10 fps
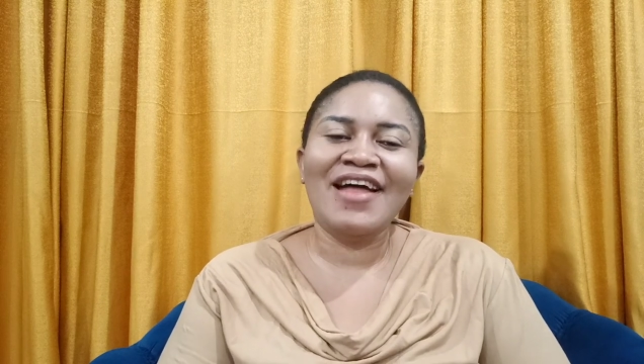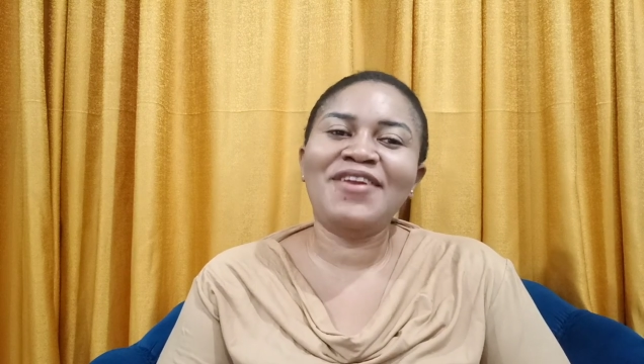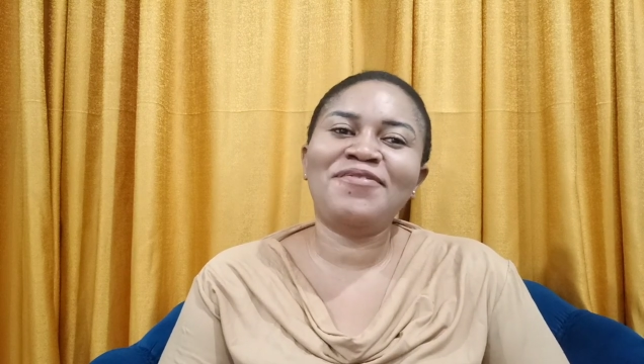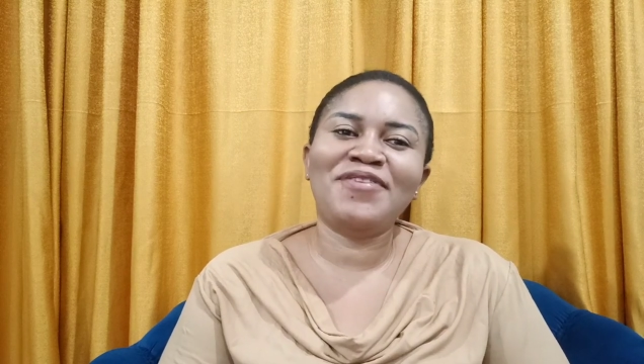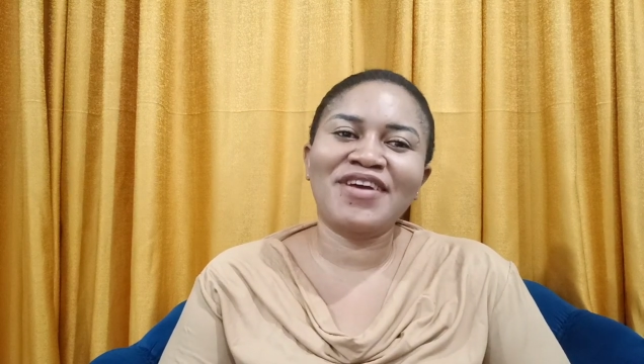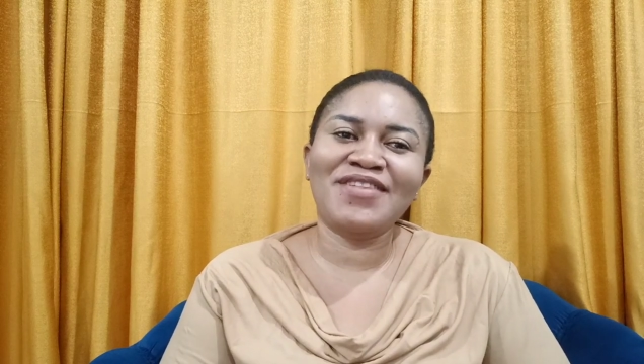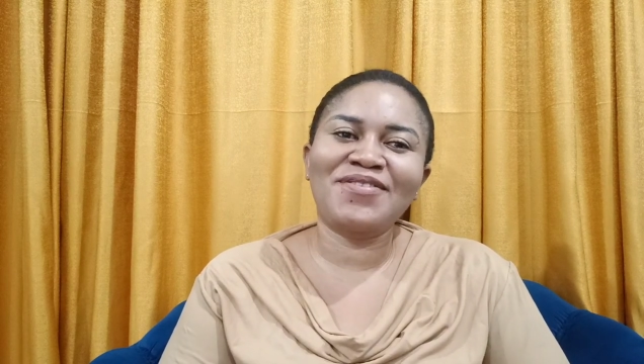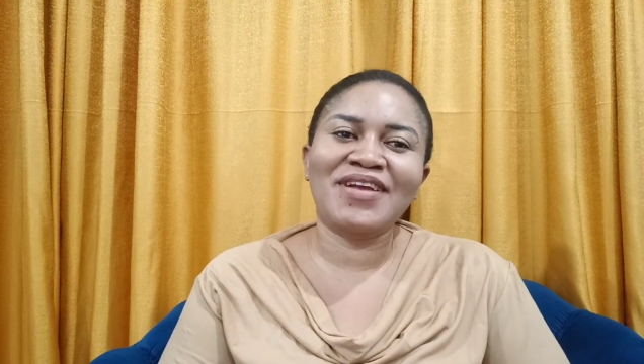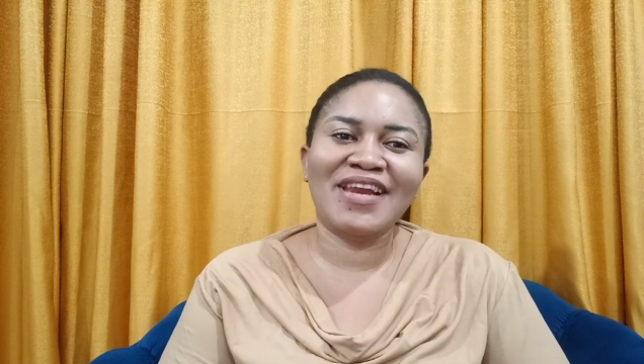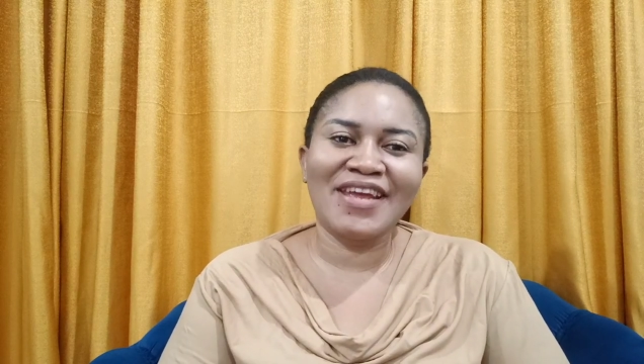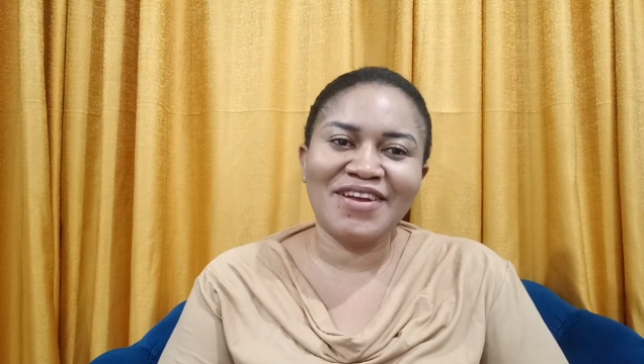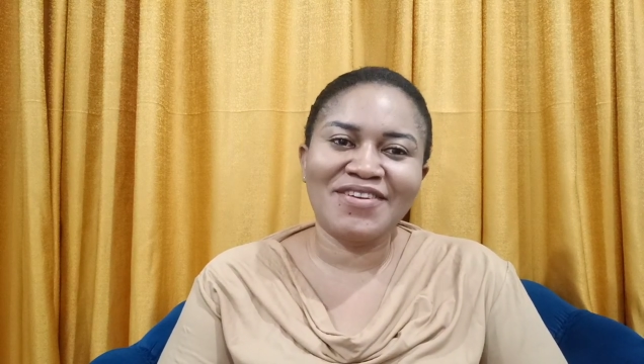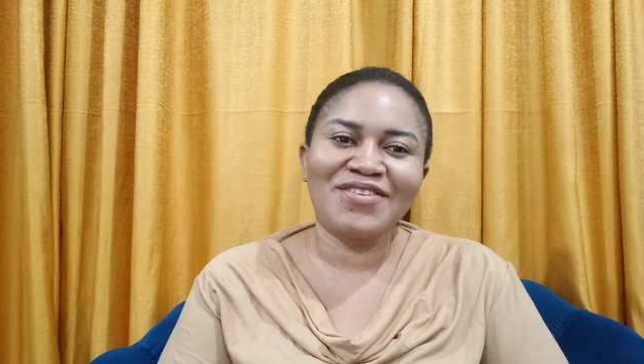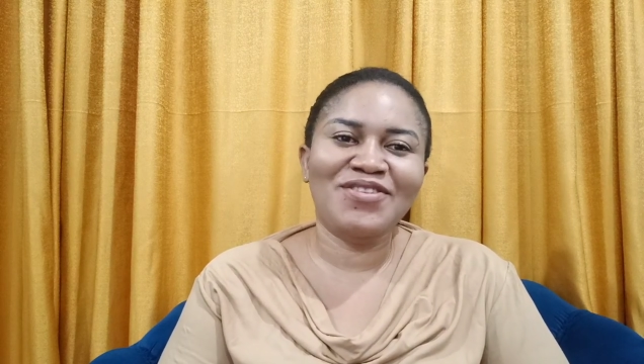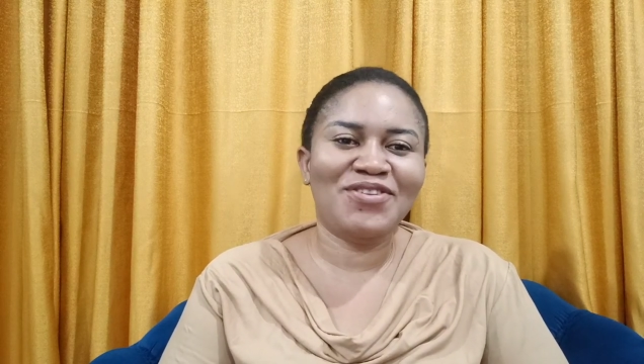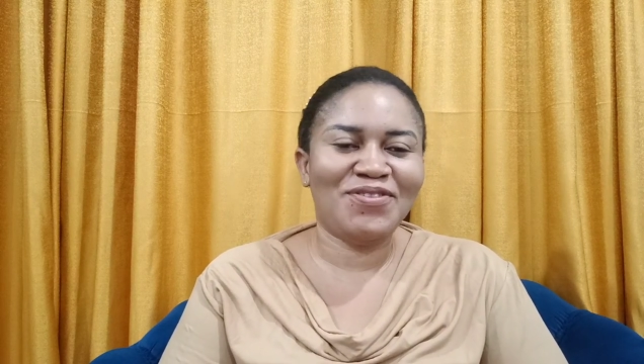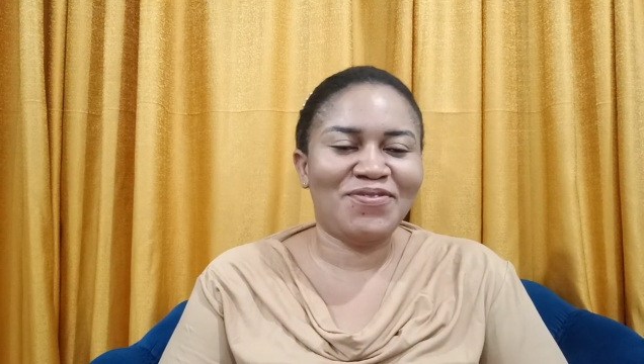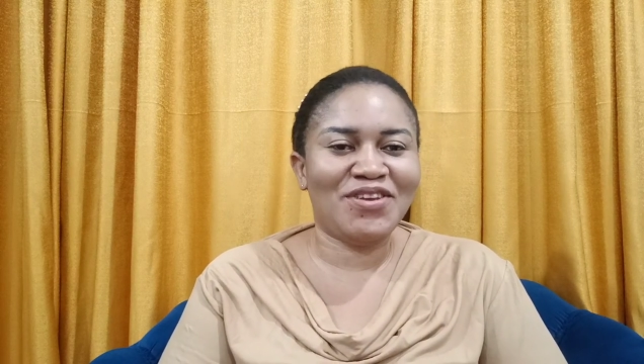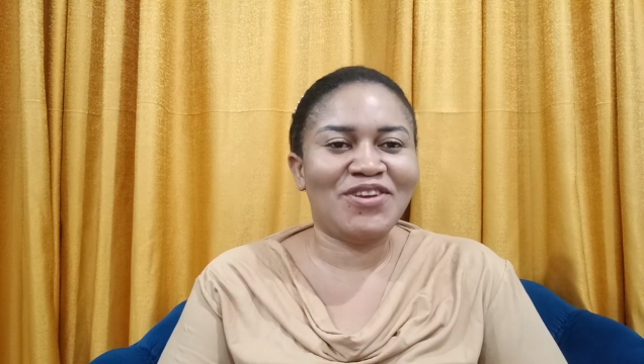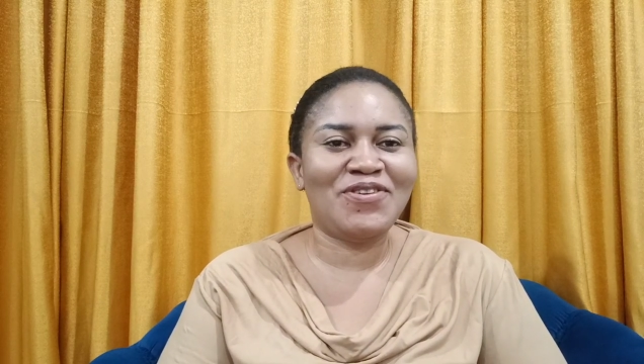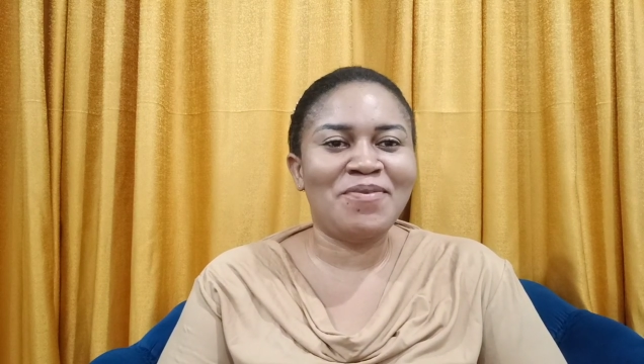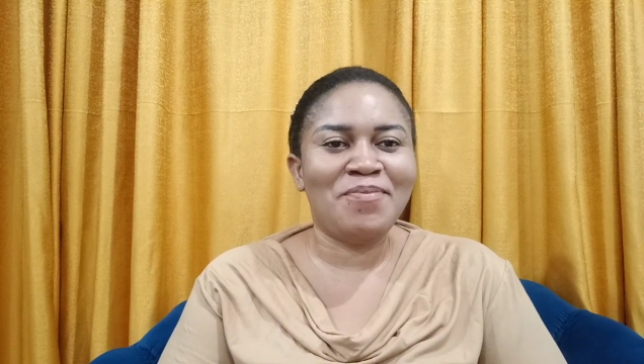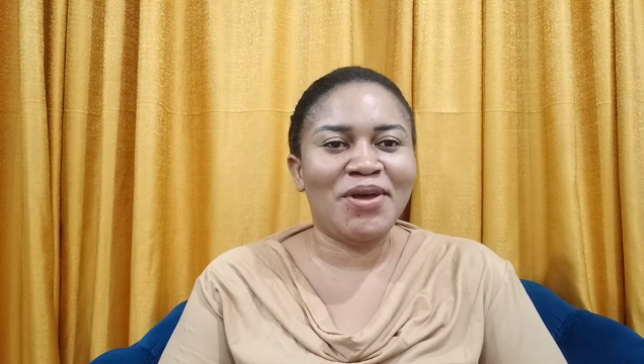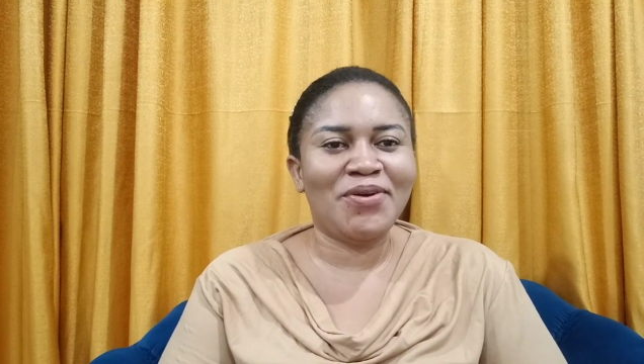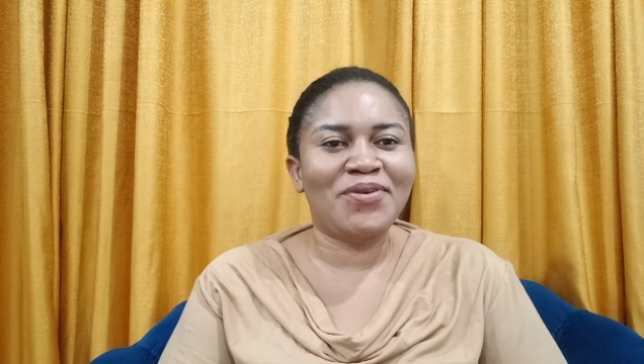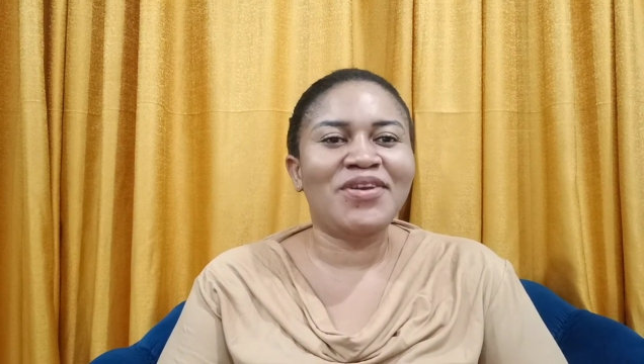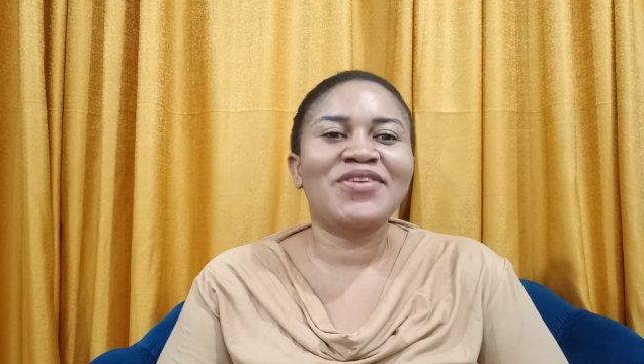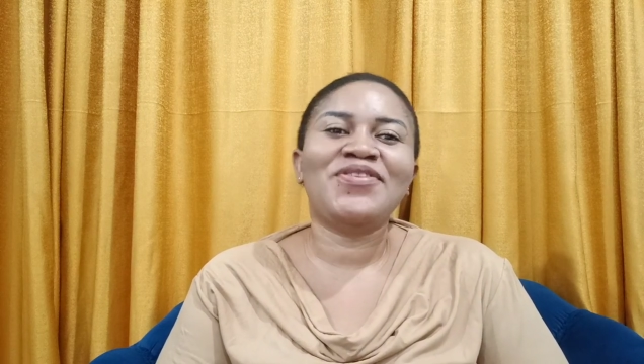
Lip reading: and don't forget to click on the notification bell